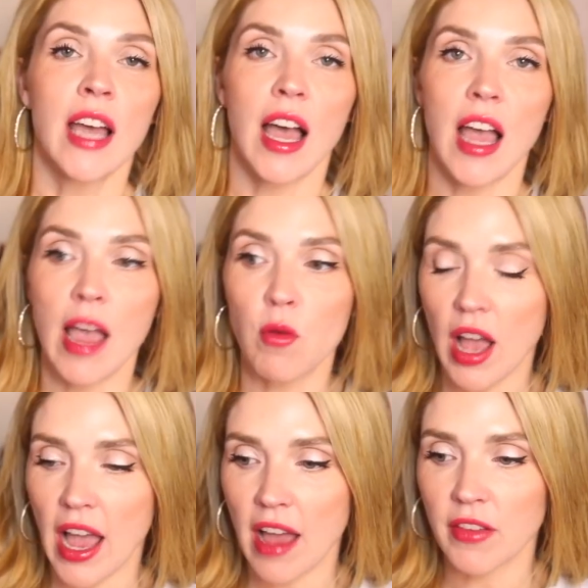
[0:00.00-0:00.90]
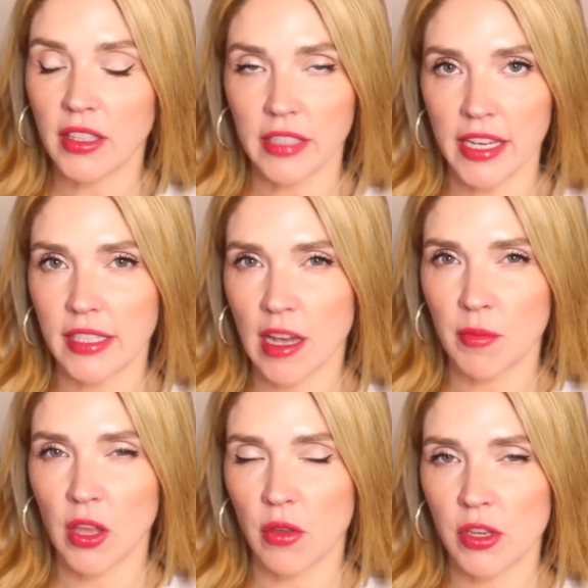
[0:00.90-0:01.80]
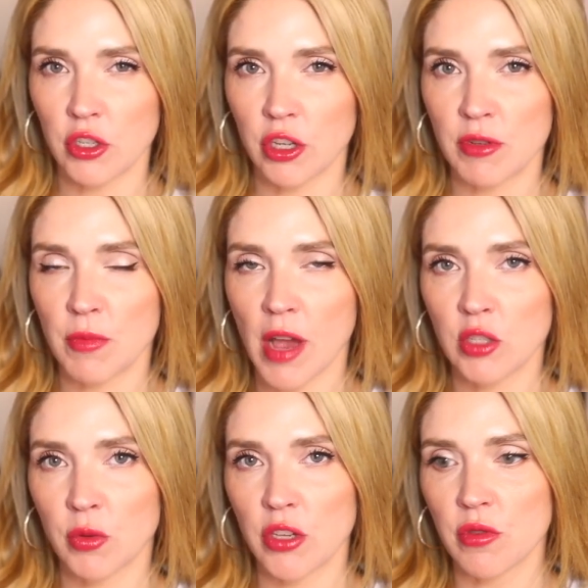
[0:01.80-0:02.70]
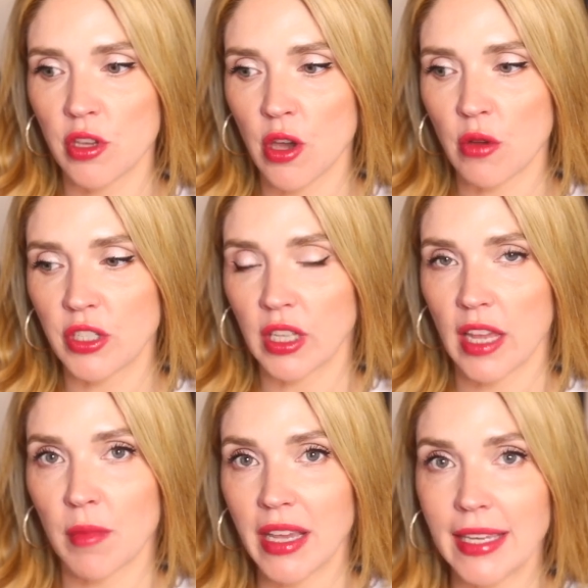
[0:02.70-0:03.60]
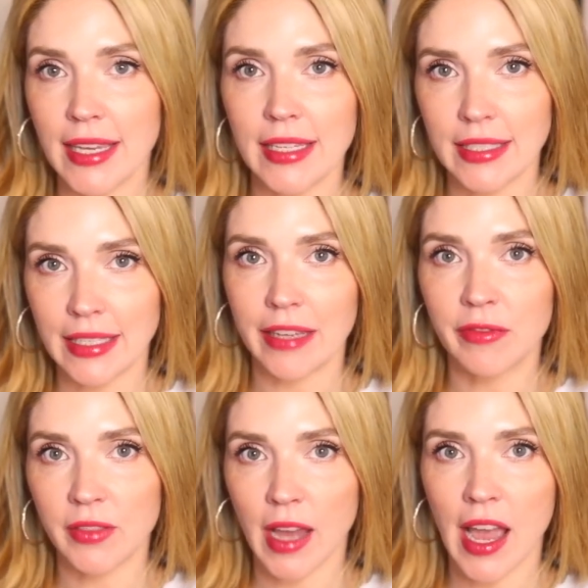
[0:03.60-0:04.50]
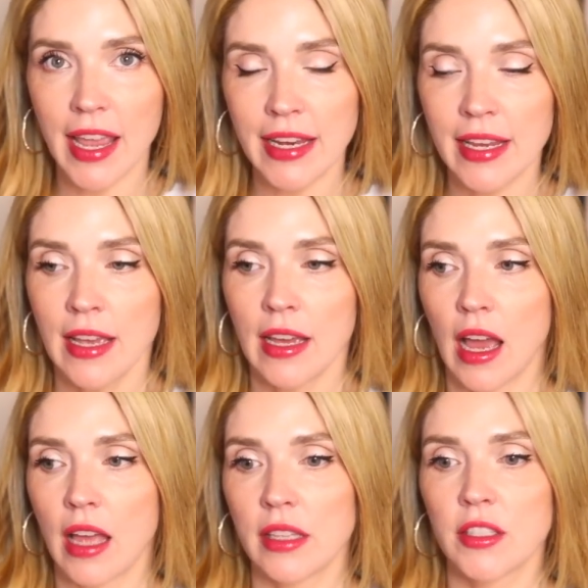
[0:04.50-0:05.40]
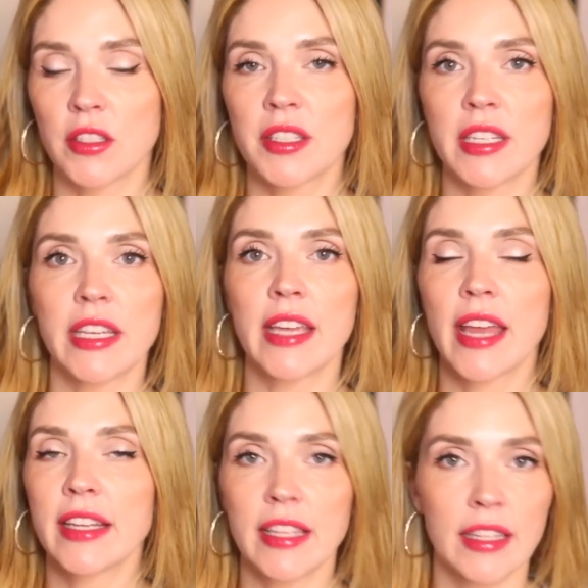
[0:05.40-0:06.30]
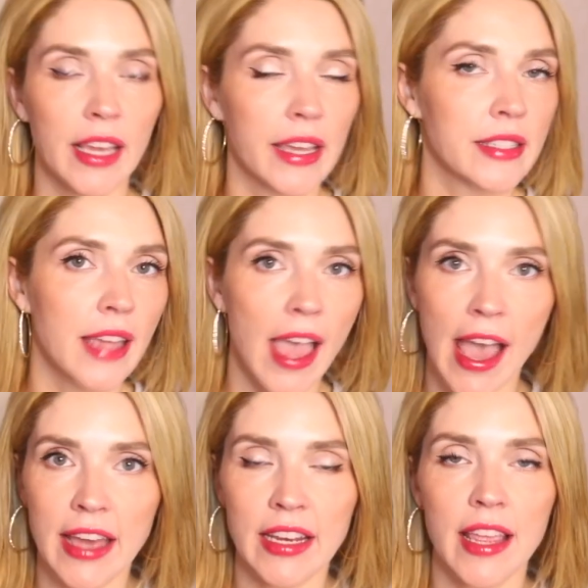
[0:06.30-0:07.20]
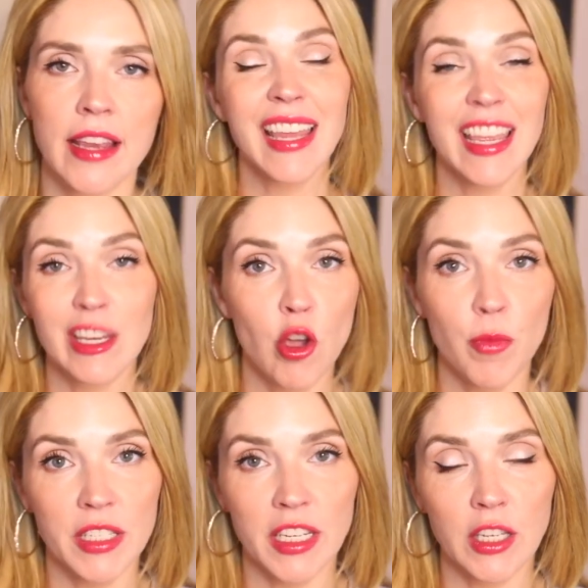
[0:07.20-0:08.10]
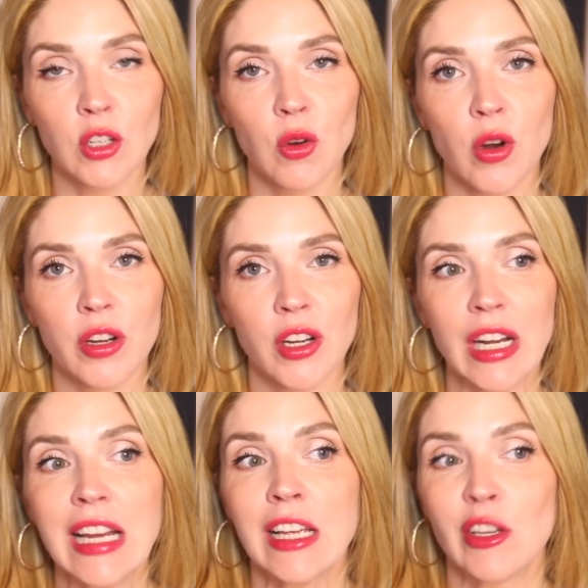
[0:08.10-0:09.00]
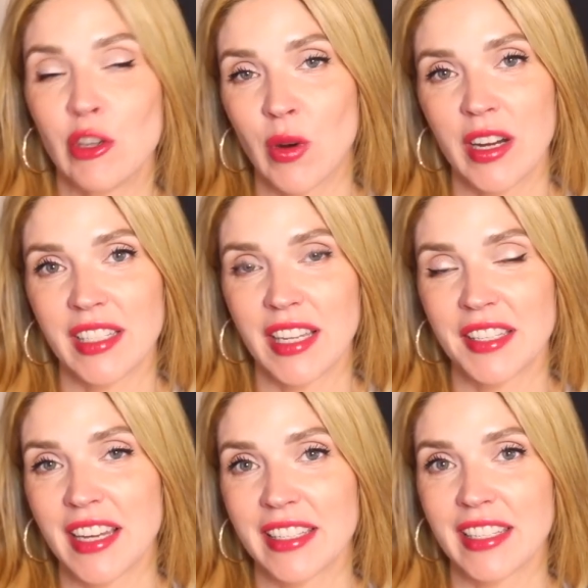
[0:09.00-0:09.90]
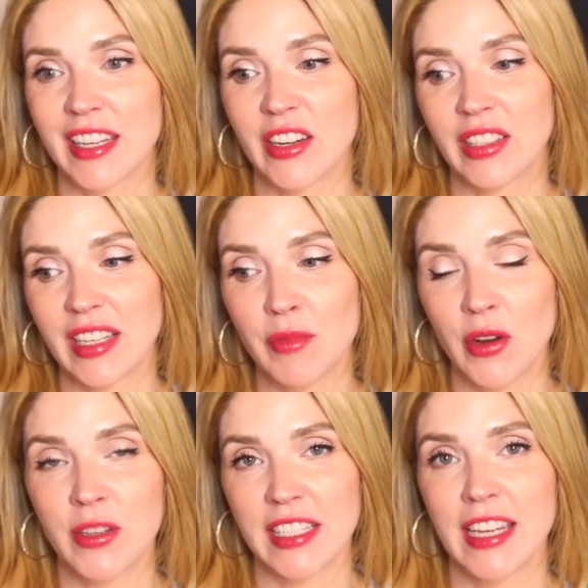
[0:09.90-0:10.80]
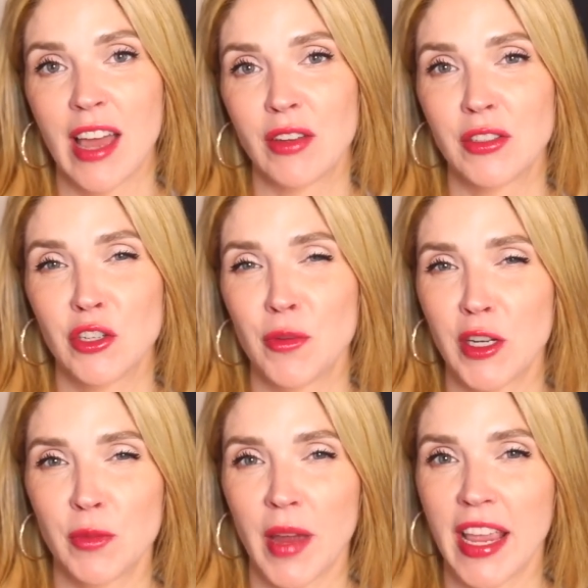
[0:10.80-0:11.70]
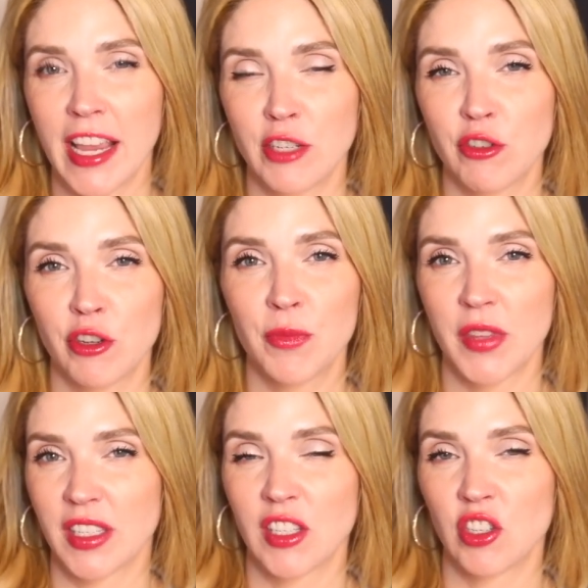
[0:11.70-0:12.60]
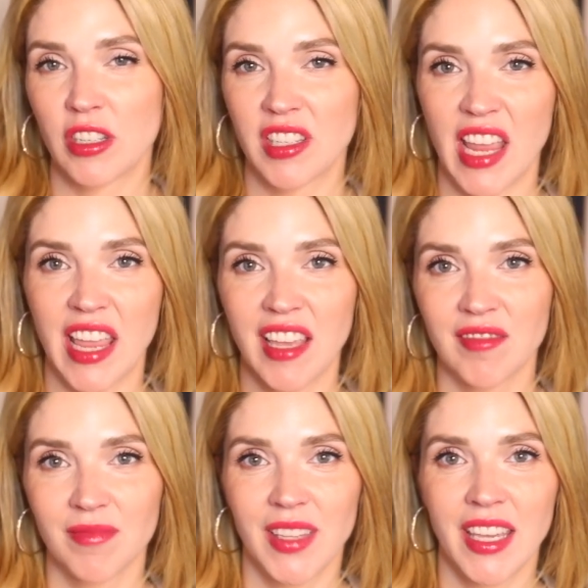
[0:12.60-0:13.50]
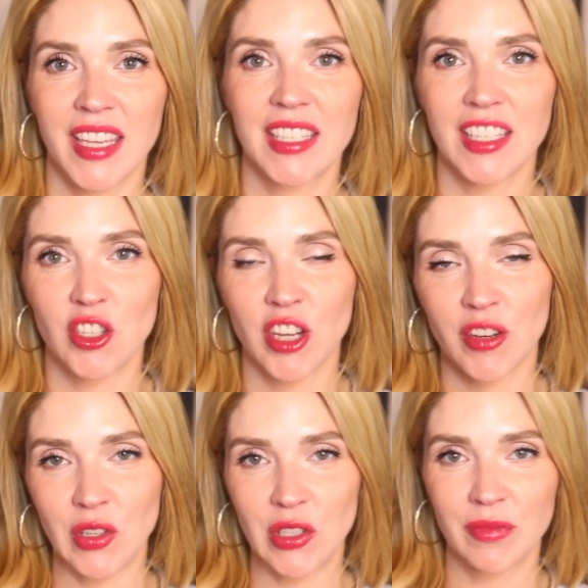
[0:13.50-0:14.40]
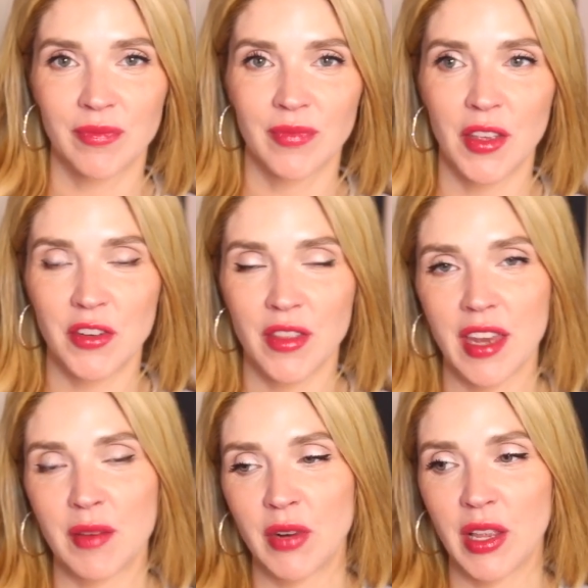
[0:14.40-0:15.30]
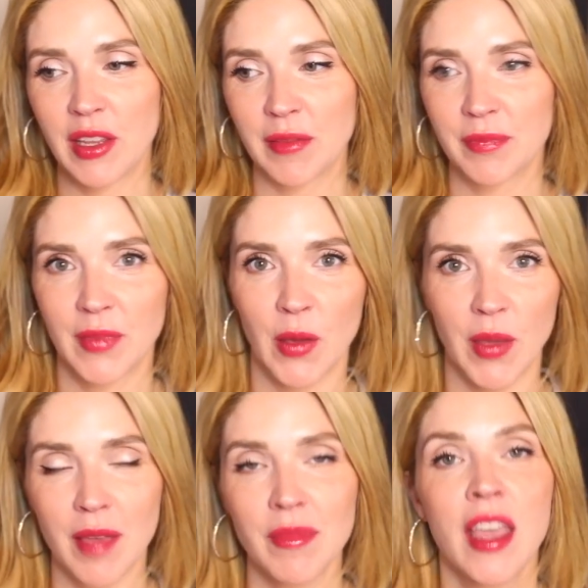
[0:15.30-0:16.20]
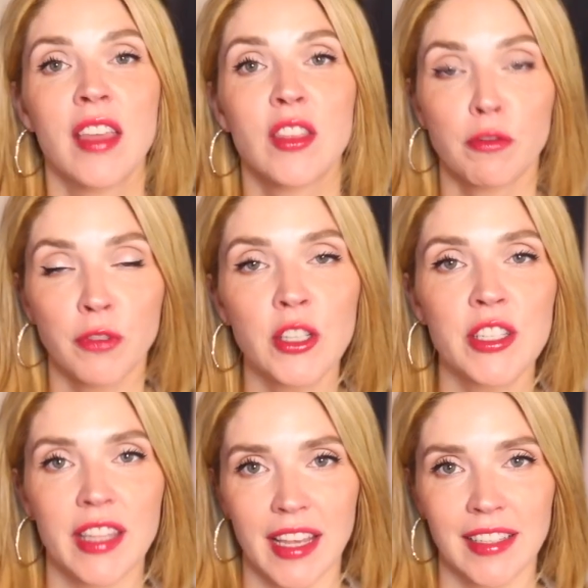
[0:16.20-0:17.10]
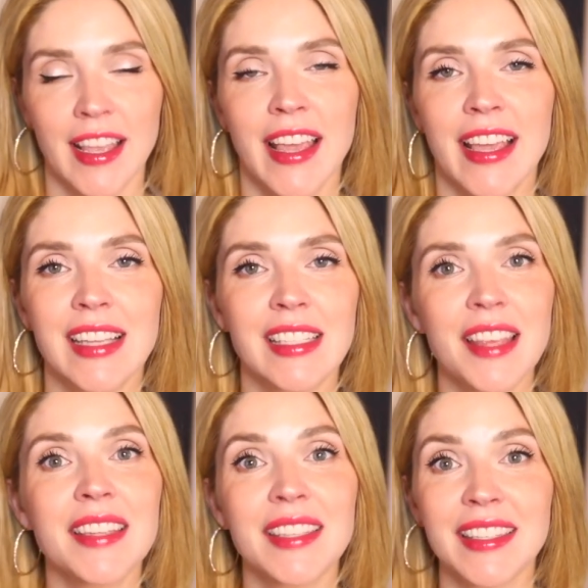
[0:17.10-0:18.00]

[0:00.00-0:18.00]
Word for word: Uh, I will have a link down below in the description box where you can go to like my kids gift guide uh, to see anything that gets added in no particular order, nor is this necessarily broken down too much by age group. This is just like kids in general under that umbrella. Okay, the first thing is this